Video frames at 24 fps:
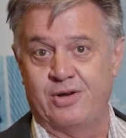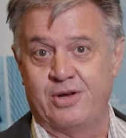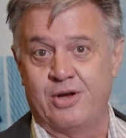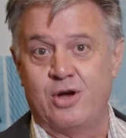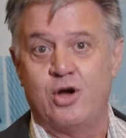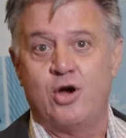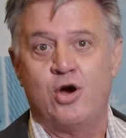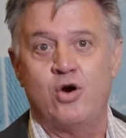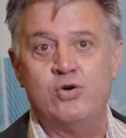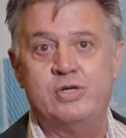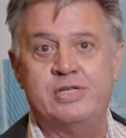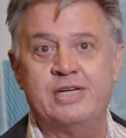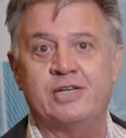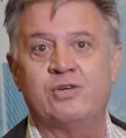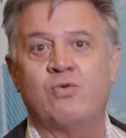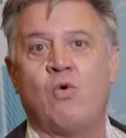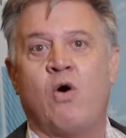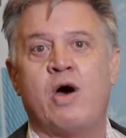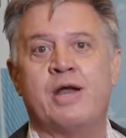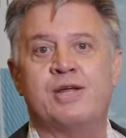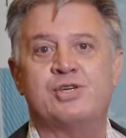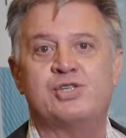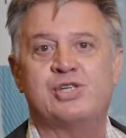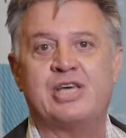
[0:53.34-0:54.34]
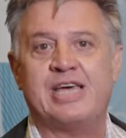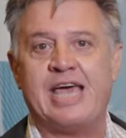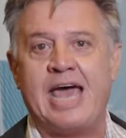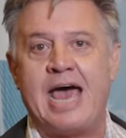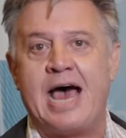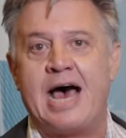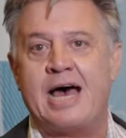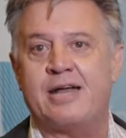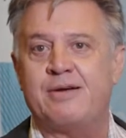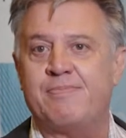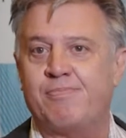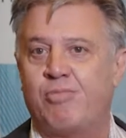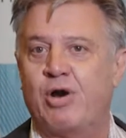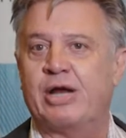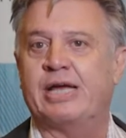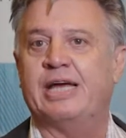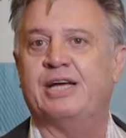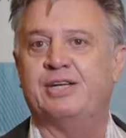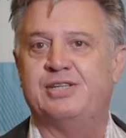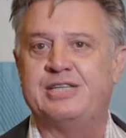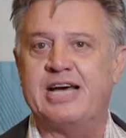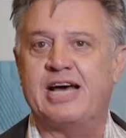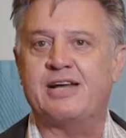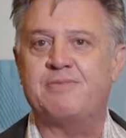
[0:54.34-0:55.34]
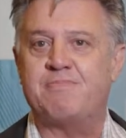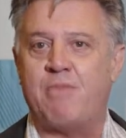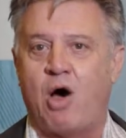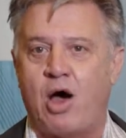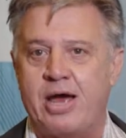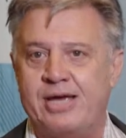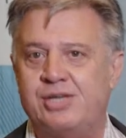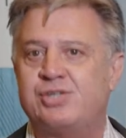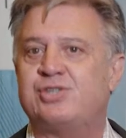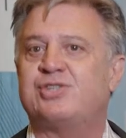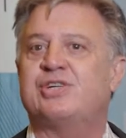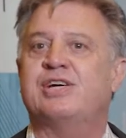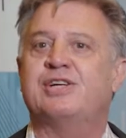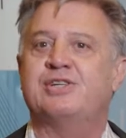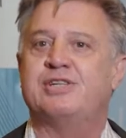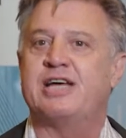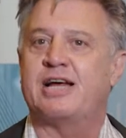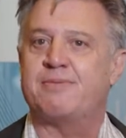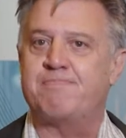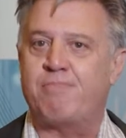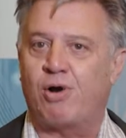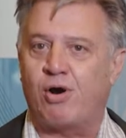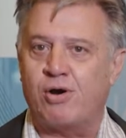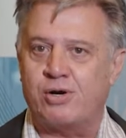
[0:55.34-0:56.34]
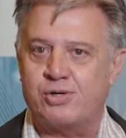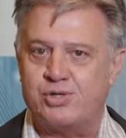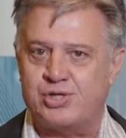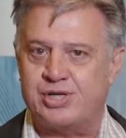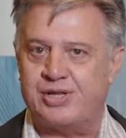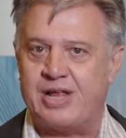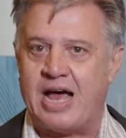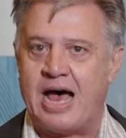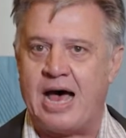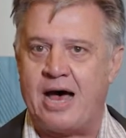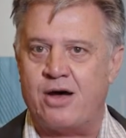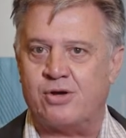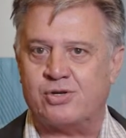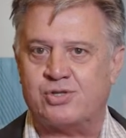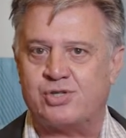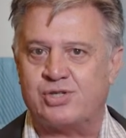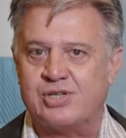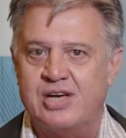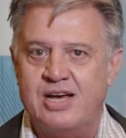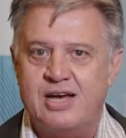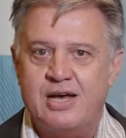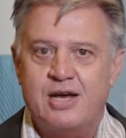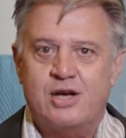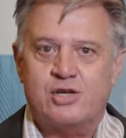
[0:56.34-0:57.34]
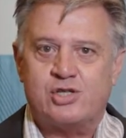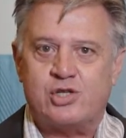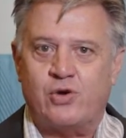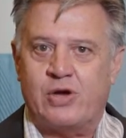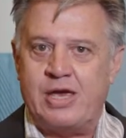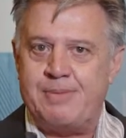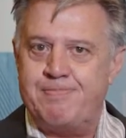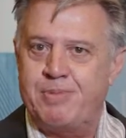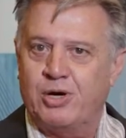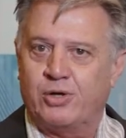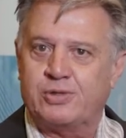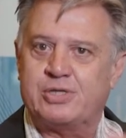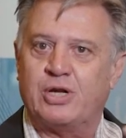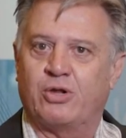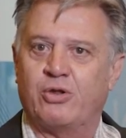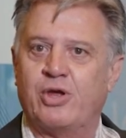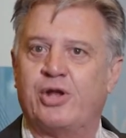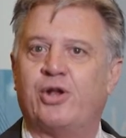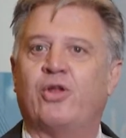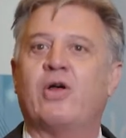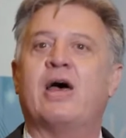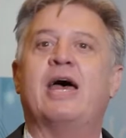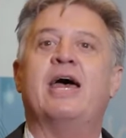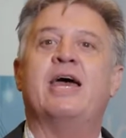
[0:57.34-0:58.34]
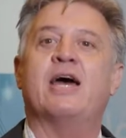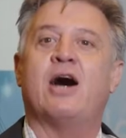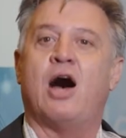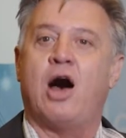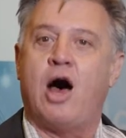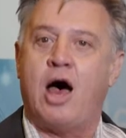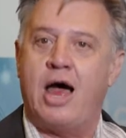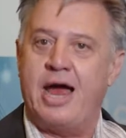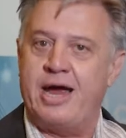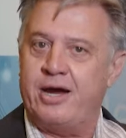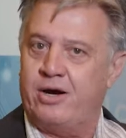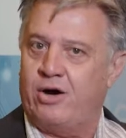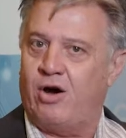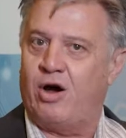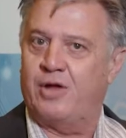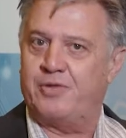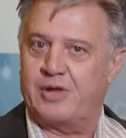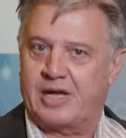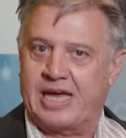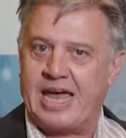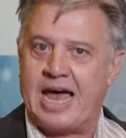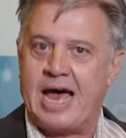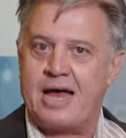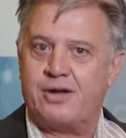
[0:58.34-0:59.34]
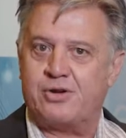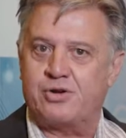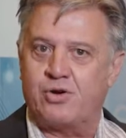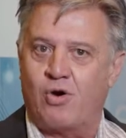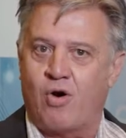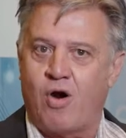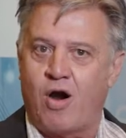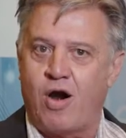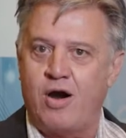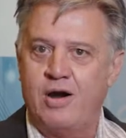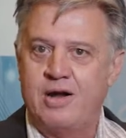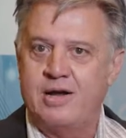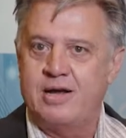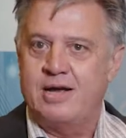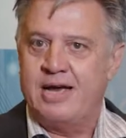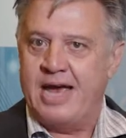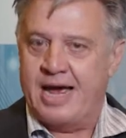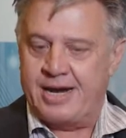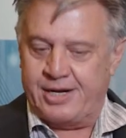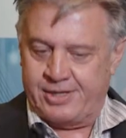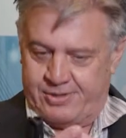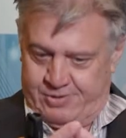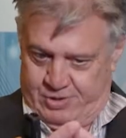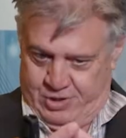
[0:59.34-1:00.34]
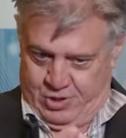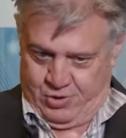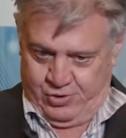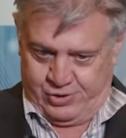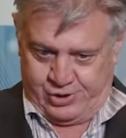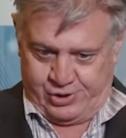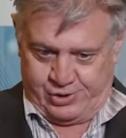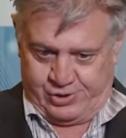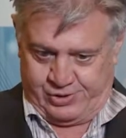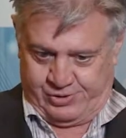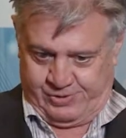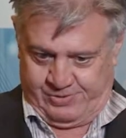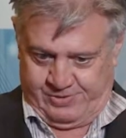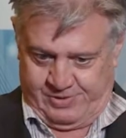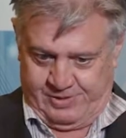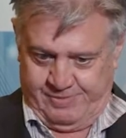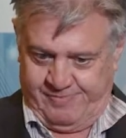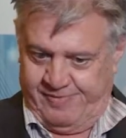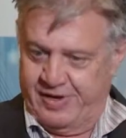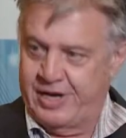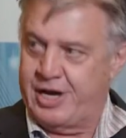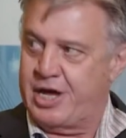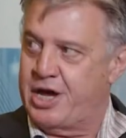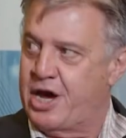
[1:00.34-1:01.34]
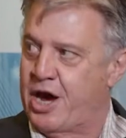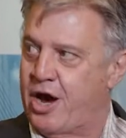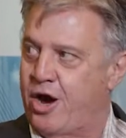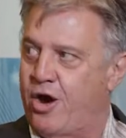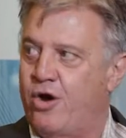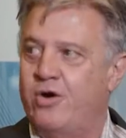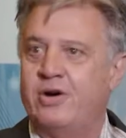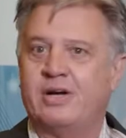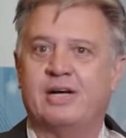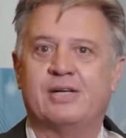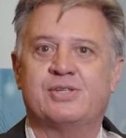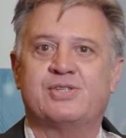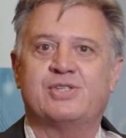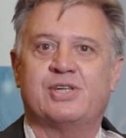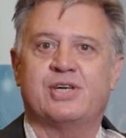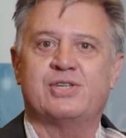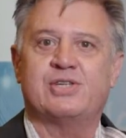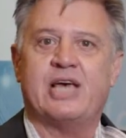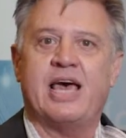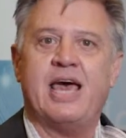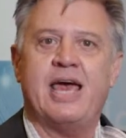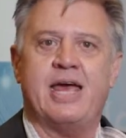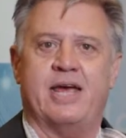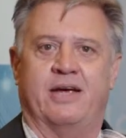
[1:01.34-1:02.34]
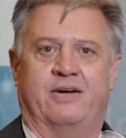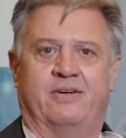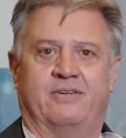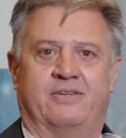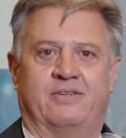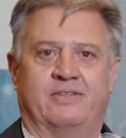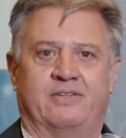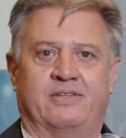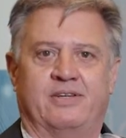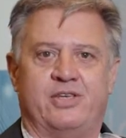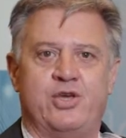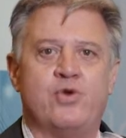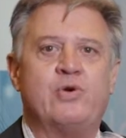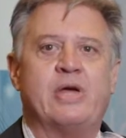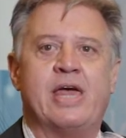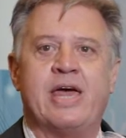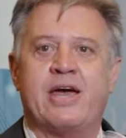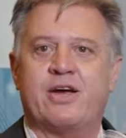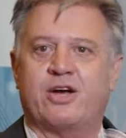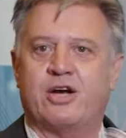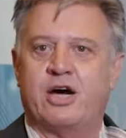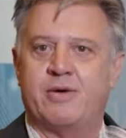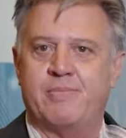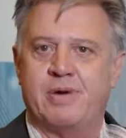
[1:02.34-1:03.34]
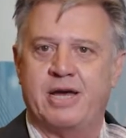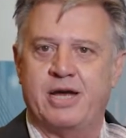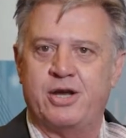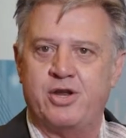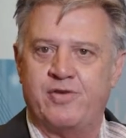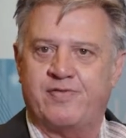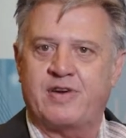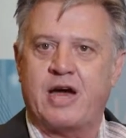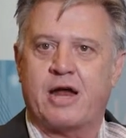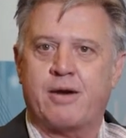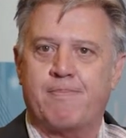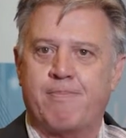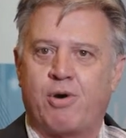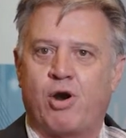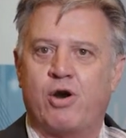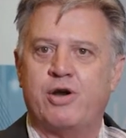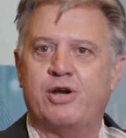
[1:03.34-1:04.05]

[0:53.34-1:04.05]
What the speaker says: who didn't want his cat bringing dead mice and dead birds in the house. So he built a little AI on the cat door, and it uses the video and says, hey, you can't come in, you've got a bird in